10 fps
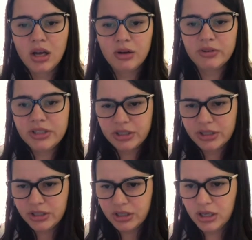
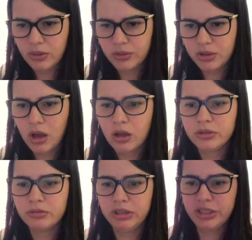research was called
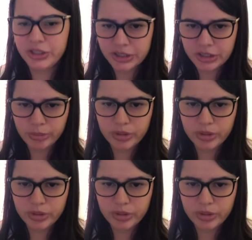"The Relationship